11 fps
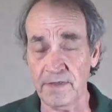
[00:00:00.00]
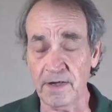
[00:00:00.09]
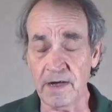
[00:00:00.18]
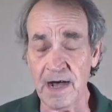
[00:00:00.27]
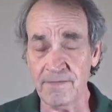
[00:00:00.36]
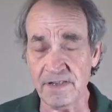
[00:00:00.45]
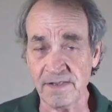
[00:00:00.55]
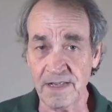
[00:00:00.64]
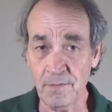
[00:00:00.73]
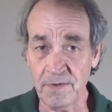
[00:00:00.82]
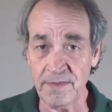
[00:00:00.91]

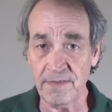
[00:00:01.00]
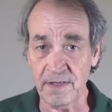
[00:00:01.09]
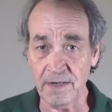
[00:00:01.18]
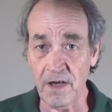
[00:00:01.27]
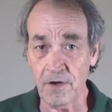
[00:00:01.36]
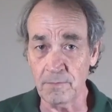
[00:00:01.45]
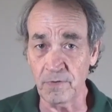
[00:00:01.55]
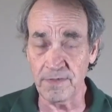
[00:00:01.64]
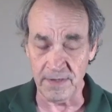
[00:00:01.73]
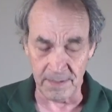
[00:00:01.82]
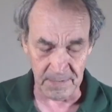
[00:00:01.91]
obviously with
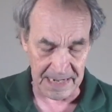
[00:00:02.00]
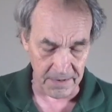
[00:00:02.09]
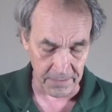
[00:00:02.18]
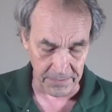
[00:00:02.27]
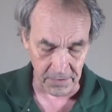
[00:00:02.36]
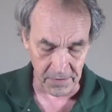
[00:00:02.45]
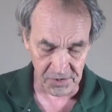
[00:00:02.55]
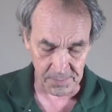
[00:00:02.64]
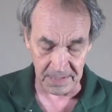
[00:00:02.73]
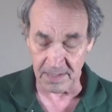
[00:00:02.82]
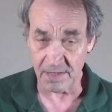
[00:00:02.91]
Neanderthals,
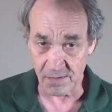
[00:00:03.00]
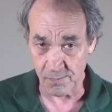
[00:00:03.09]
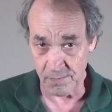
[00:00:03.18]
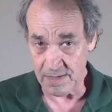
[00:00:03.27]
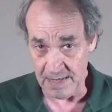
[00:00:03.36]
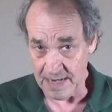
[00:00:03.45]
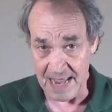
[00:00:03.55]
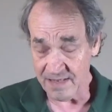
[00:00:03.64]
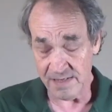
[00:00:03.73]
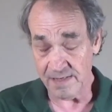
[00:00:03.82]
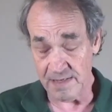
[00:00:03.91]
because
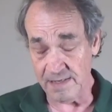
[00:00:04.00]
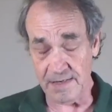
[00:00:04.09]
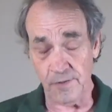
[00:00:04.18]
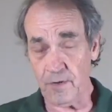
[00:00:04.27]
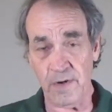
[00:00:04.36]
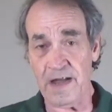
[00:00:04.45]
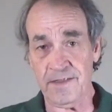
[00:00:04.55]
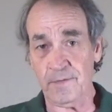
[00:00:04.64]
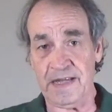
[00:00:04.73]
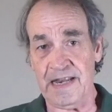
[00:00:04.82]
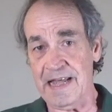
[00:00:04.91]
it's the only way that
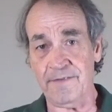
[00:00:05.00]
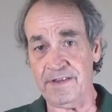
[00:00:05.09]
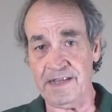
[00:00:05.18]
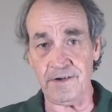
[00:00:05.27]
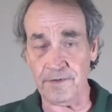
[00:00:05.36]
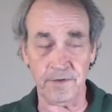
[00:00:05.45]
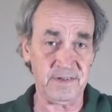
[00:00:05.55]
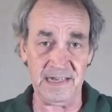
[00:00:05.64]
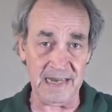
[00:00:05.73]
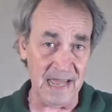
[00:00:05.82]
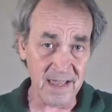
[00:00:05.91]
we could have Neanderthal
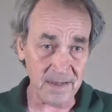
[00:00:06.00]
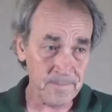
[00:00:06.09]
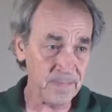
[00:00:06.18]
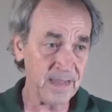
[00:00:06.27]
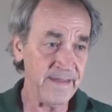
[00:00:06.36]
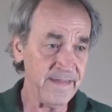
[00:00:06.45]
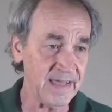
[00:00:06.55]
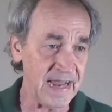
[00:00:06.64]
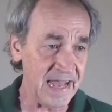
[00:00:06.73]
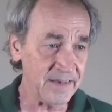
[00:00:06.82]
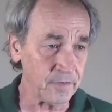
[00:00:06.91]
DNA. That
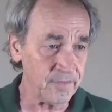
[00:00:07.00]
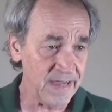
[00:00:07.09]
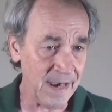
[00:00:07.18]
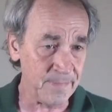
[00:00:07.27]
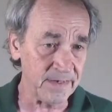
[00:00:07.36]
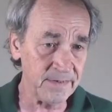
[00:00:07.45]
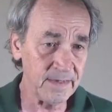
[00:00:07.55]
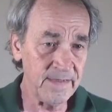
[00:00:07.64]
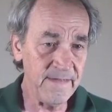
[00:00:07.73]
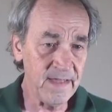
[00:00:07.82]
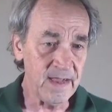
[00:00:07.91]
had to have happened,
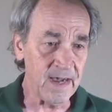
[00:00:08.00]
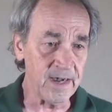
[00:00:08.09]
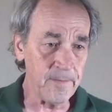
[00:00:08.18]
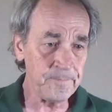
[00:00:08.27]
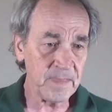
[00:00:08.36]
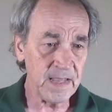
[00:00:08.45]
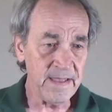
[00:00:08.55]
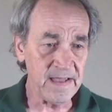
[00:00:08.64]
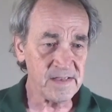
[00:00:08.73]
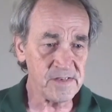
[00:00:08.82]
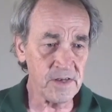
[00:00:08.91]

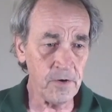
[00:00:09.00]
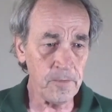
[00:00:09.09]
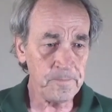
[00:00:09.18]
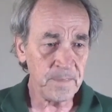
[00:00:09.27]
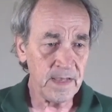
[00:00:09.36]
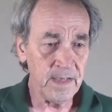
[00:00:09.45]
and so.